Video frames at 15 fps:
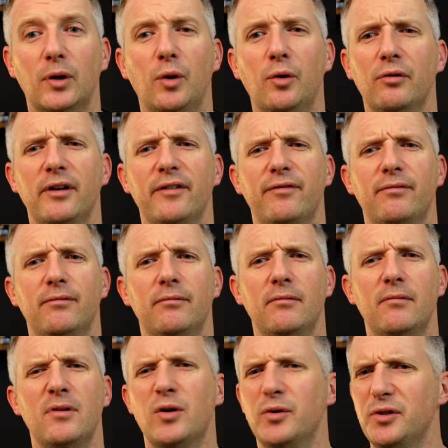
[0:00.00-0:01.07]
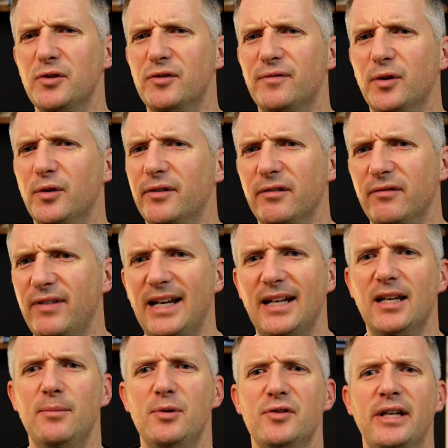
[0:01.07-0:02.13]
or if not useful, then
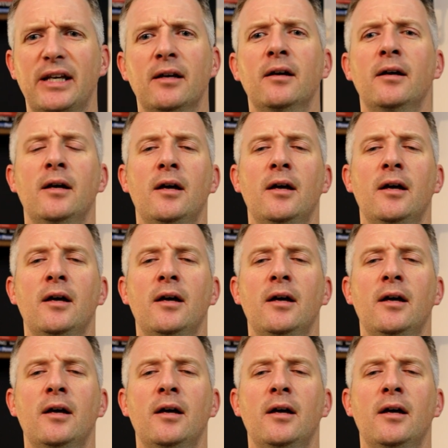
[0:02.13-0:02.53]
vaguely amusing.